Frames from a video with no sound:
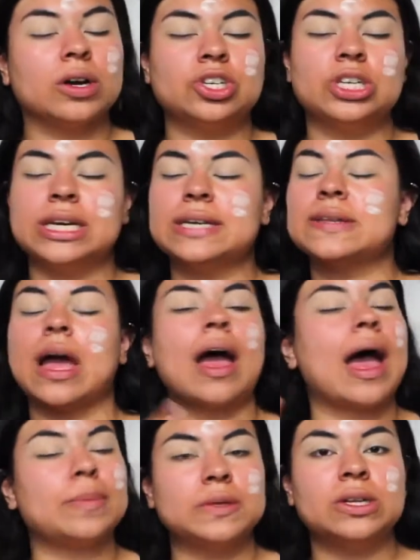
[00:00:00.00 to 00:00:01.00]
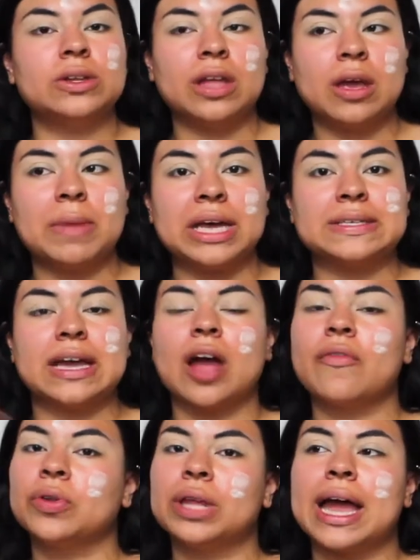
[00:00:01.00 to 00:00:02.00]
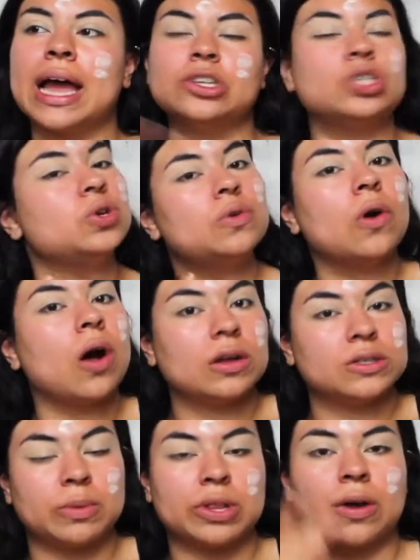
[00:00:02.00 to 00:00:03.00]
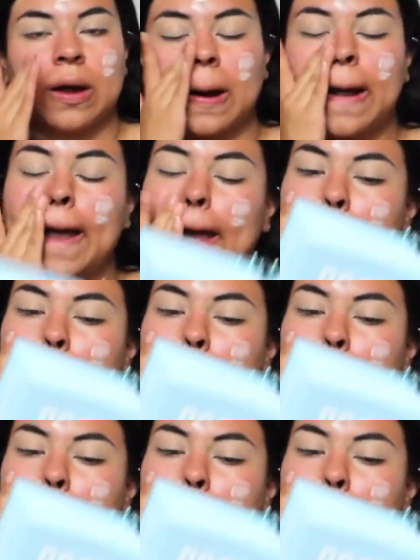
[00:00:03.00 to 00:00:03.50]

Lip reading: She is absolutely amazing. I've only had 2 calls with her,